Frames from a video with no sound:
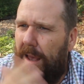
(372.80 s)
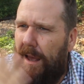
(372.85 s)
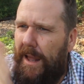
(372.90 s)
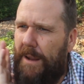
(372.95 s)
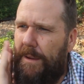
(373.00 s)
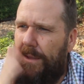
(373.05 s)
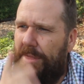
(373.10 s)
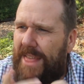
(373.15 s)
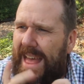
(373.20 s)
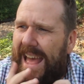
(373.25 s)

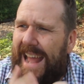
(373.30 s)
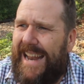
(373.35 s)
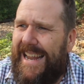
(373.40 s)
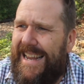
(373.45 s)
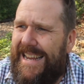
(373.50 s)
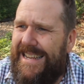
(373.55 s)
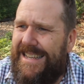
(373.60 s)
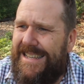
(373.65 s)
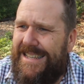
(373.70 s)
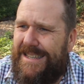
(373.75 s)
Anyway, that
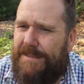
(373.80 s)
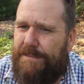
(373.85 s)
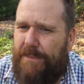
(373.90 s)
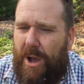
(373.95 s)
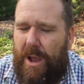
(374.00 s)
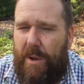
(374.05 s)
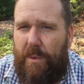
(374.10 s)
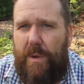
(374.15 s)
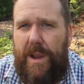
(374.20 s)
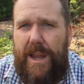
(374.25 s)
is
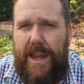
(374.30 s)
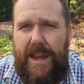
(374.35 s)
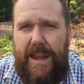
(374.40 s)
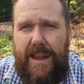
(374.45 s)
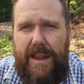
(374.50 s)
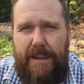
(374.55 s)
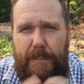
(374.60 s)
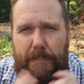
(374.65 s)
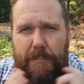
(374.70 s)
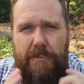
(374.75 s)
my
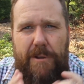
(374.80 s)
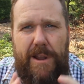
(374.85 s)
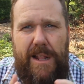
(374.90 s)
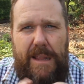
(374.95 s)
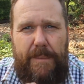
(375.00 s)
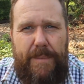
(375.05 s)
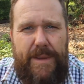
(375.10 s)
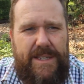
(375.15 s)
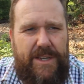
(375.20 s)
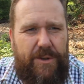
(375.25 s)
week.
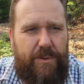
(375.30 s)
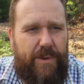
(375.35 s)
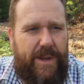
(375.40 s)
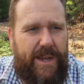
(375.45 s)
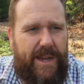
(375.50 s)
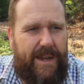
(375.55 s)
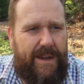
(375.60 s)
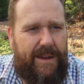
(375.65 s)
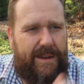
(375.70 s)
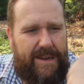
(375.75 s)
Really busy
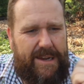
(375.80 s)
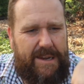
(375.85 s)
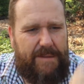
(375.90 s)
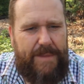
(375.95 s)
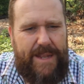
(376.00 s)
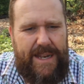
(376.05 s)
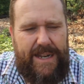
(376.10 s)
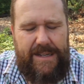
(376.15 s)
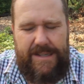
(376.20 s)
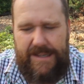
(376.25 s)
week,
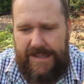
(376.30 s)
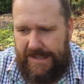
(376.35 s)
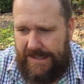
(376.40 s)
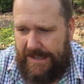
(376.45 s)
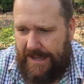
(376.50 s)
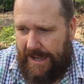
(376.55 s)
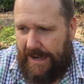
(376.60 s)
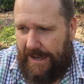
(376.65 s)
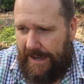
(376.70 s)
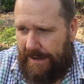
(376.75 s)
committing to
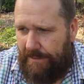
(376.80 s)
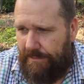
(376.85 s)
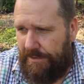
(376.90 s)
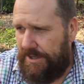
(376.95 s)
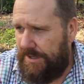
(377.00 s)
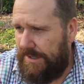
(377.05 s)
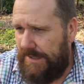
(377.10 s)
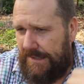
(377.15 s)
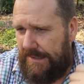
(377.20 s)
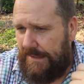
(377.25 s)
study,
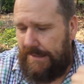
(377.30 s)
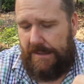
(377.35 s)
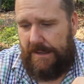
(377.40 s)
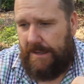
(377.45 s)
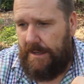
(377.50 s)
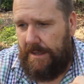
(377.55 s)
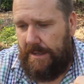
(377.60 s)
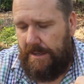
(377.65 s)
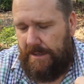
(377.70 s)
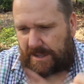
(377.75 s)
which is
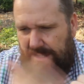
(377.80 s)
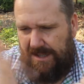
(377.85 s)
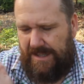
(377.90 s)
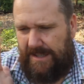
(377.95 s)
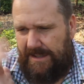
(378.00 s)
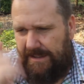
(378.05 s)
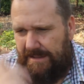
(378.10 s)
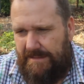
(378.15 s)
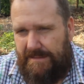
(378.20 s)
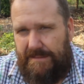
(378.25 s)

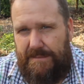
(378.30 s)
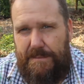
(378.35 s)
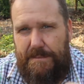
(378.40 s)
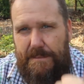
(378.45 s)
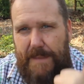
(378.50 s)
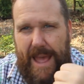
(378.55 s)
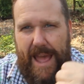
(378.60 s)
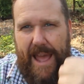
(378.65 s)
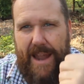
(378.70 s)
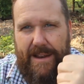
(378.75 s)
just
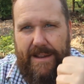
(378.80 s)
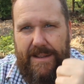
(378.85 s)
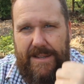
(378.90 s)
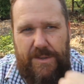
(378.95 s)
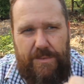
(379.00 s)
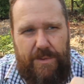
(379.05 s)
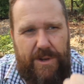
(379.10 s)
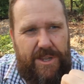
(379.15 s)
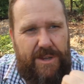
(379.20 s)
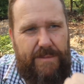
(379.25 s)

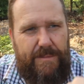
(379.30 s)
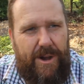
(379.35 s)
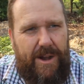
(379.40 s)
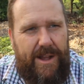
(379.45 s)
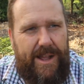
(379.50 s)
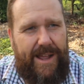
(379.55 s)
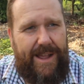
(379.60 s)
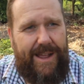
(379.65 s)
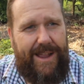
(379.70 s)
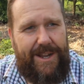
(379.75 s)
madness when you're
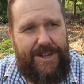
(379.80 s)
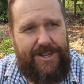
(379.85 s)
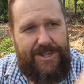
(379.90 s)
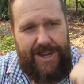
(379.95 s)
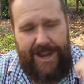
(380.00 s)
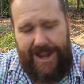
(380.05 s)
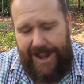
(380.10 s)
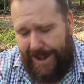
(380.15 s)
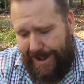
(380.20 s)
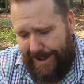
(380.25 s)
my
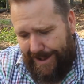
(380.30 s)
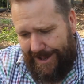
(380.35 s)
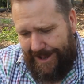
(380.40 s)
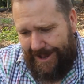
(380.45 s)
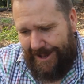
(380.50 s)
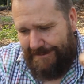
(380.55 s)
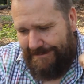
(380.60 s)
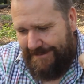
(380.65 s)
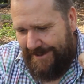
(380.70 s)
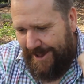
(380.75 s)
age,
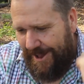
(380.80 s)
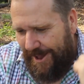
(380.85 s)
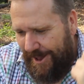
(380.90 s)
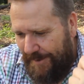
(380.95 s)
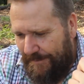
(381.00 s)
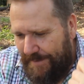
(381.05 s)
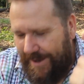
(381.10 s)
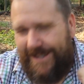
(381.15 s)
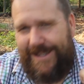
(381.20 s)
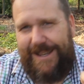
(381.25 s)

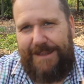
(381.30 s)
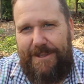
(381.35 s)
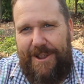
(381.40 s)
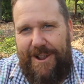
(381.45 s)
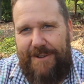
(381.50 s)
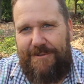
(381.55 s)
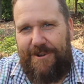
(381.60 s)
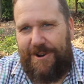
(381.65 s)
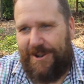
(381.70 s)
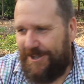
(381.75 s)
but it's
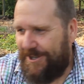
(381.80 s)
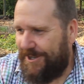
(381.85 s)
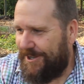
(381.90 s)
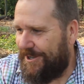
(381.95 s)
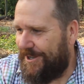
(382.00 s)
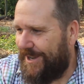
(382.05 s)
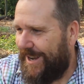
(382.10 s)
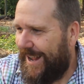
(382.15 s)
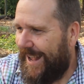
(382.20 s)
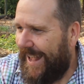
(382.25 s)
something I wanted to do.